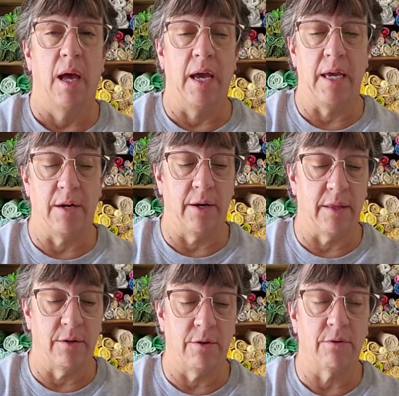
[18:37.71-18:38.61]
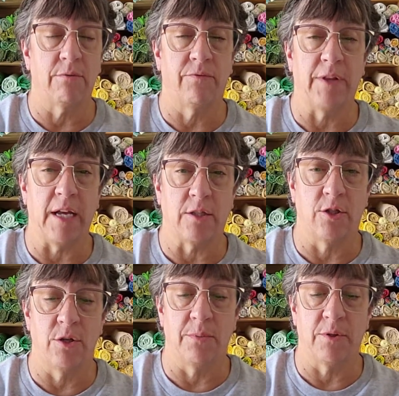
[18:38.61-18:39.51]
I hear other floss
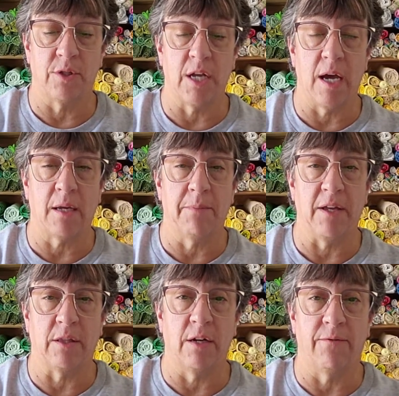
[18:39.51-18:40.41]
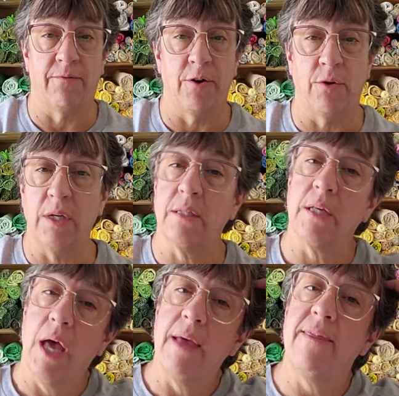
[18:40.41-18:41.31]
tubers talk about their
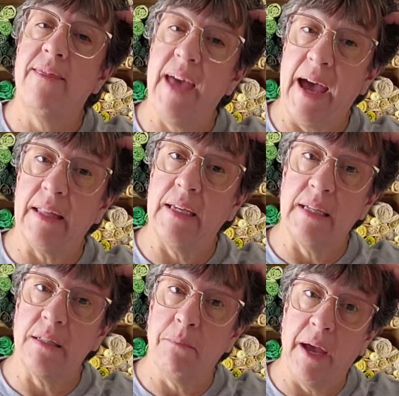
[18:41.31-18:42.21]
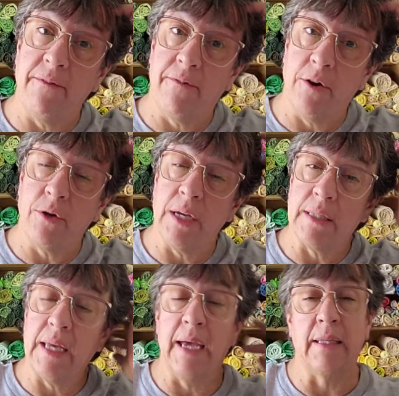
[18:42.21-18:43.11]
focus. That is my
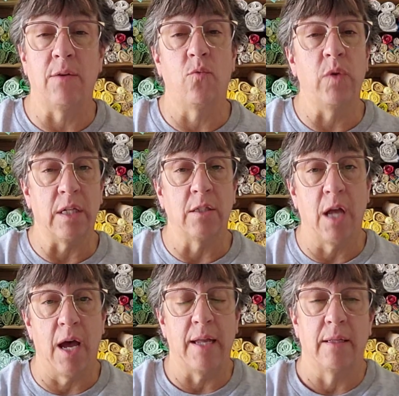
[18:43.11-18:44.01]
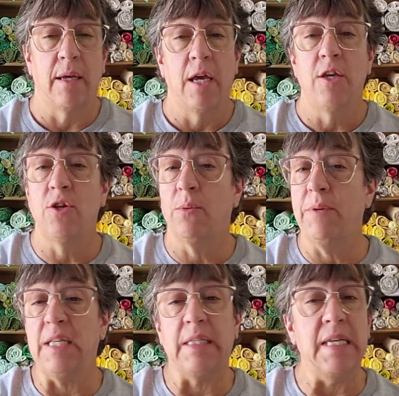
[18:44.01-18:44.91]
focus, and it will not. You'll
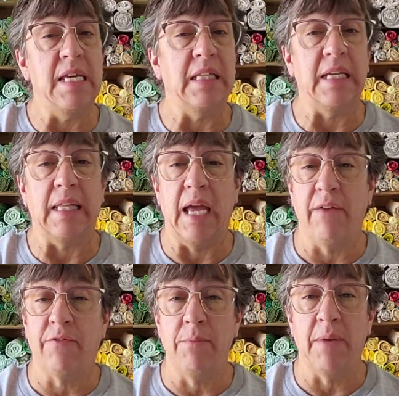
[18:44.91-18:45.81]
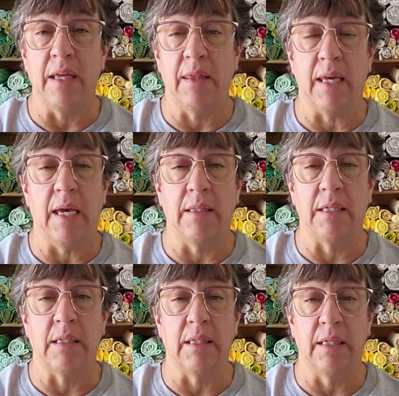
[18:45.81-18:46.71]
be seeing it every month
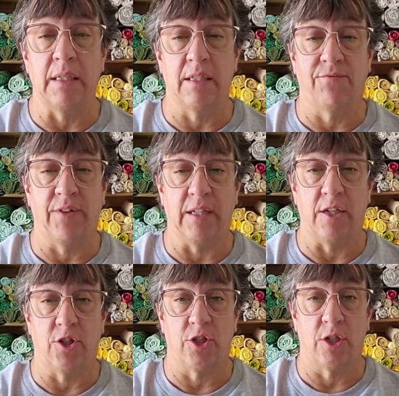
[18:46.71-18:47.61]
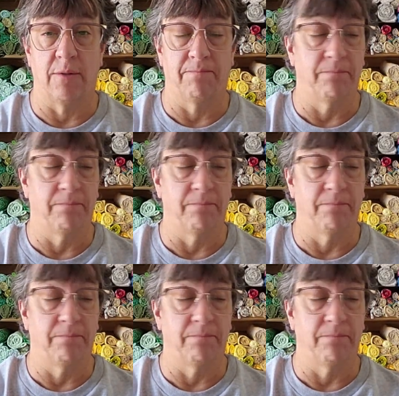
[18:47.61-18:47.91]
until it is finished.